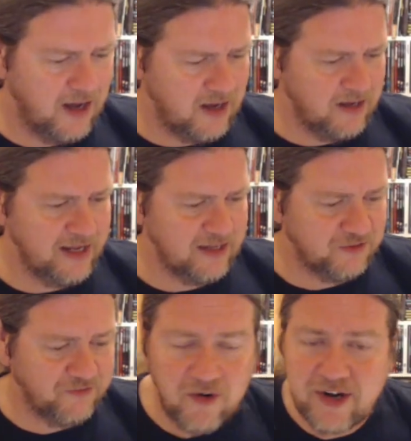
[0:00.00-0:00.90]
it's
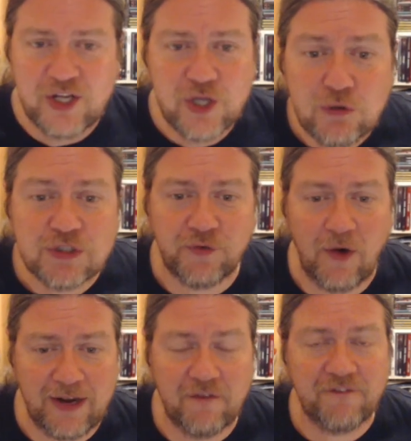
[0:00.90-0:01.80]
very useful.
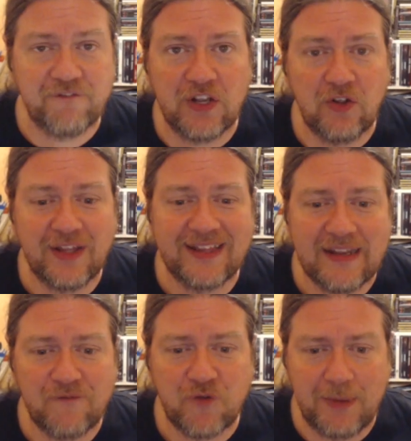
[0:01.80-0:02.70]
I don't feel that the
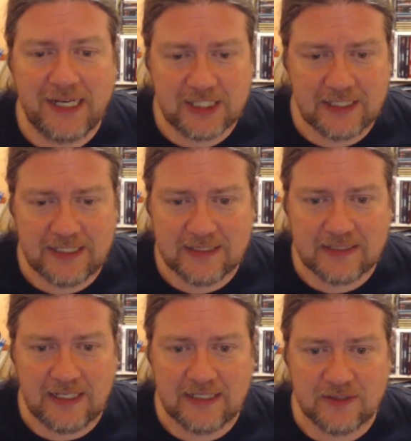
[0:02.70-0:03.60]
information
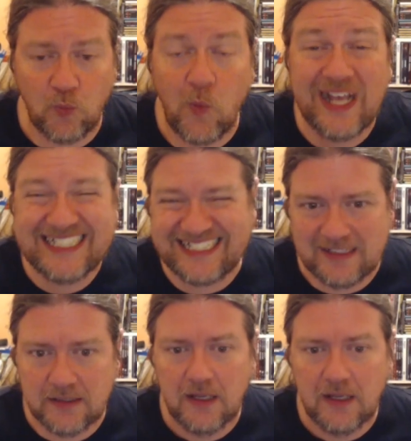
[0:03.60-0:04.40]
is wasted.